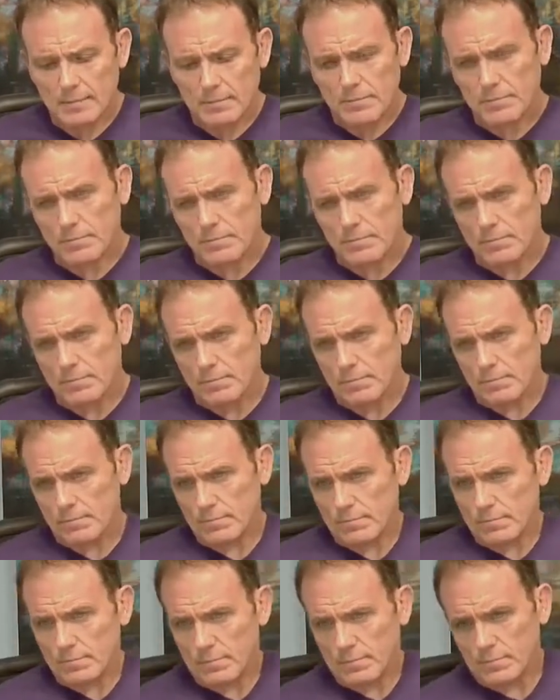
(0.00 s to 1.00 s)
I'm sorry. Go ahead.
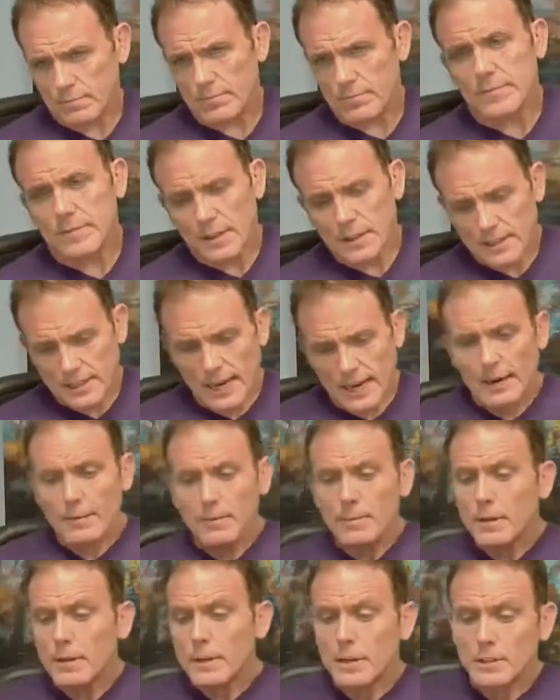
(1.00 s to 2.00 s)

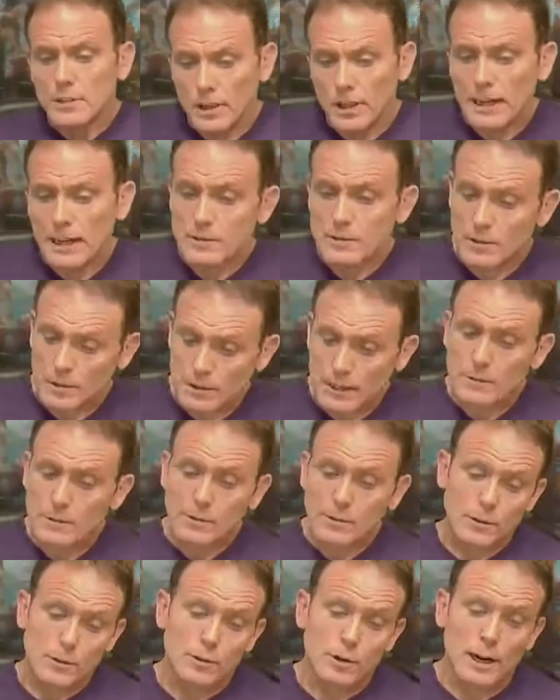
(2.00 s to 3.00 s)
Yeah, so that's what, that's
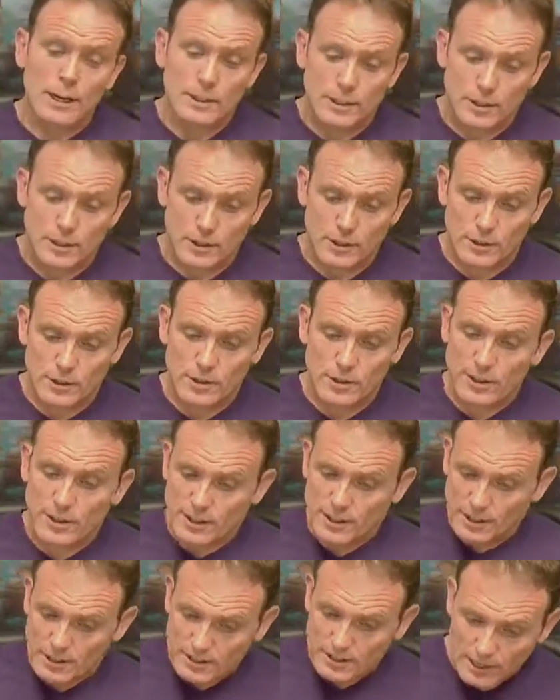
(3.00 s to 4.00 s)
what they're trying to do.
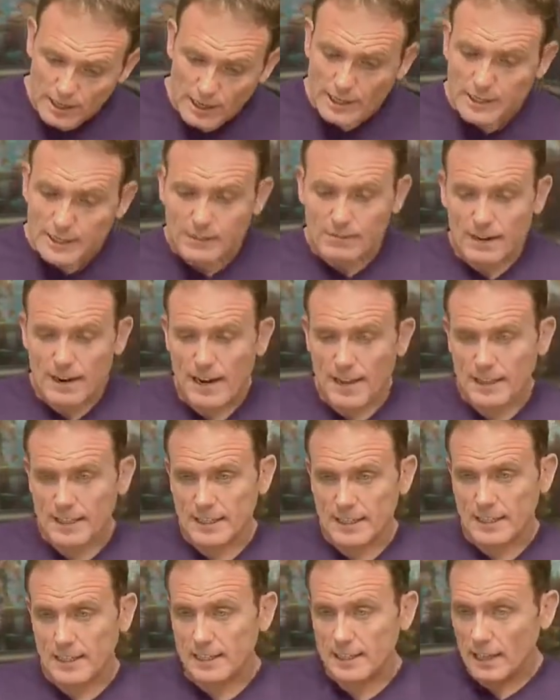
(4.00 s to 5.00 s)
The side effect
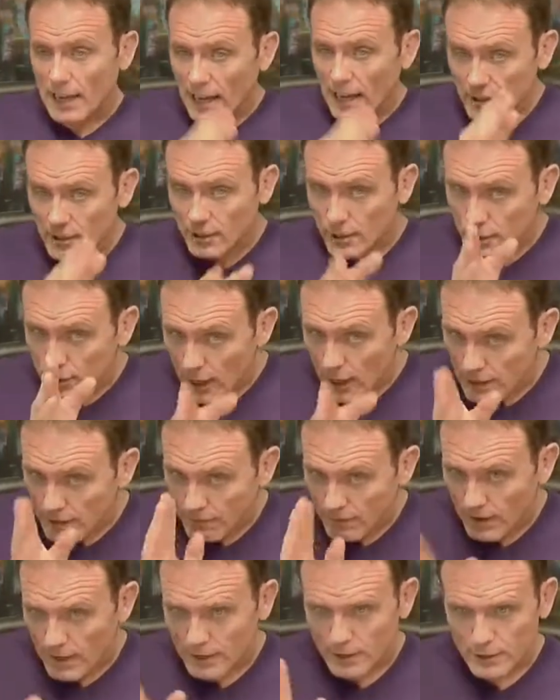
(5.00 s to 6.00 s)
is, as they're trying to
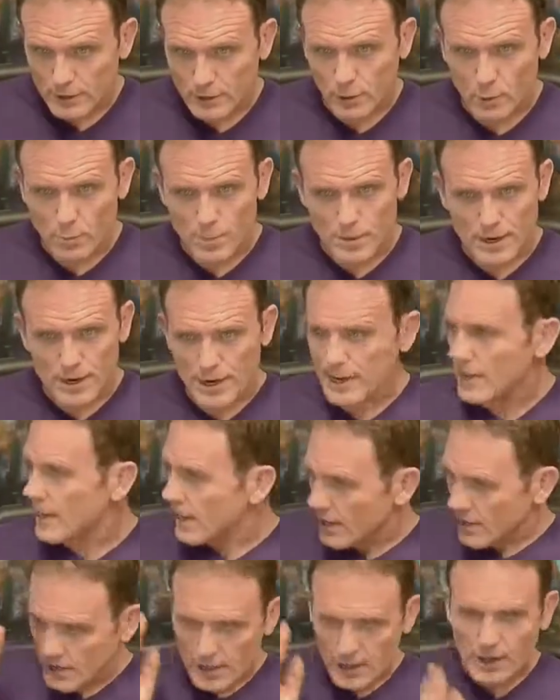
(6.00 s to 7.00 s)
find this opening,
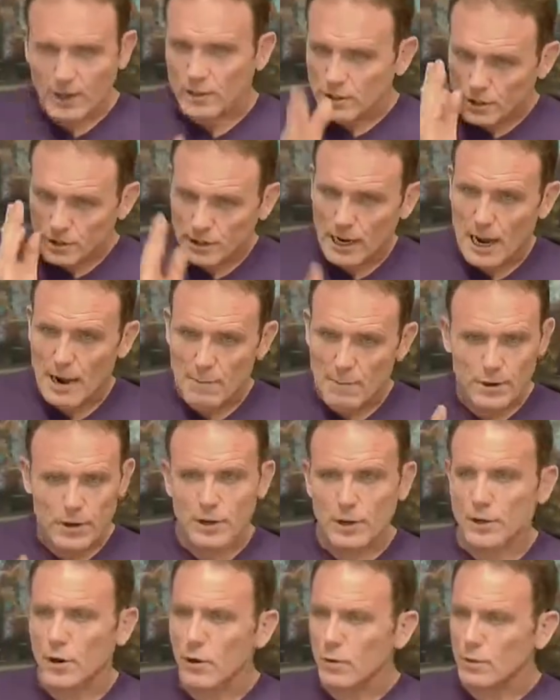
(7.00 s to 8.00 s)
they're just
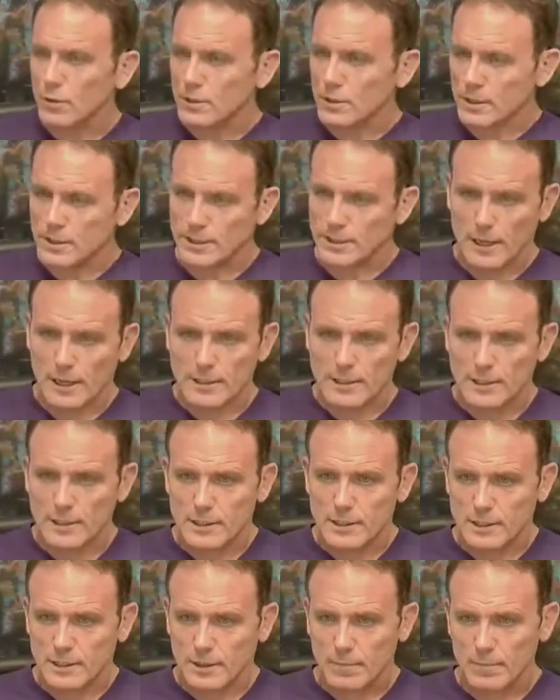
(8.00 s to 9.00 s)
hammering calls in at that
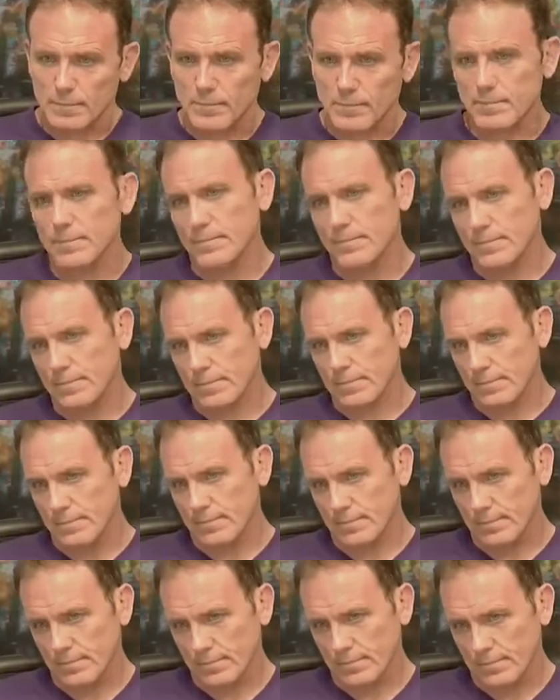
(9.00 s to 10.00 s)
system
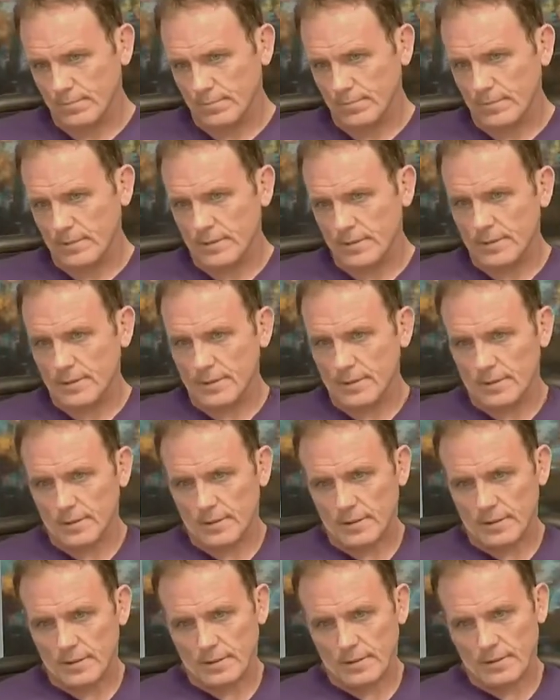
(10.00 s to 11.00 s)
yeah, so I was going to say
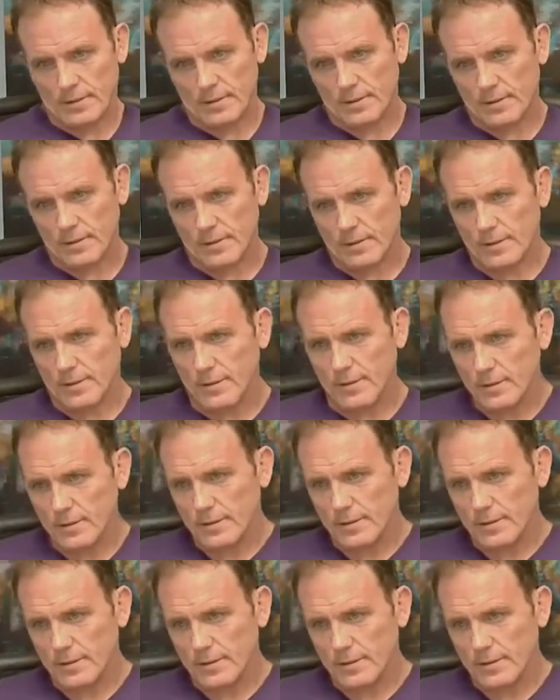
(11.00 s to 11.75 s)
that's it's kind of a good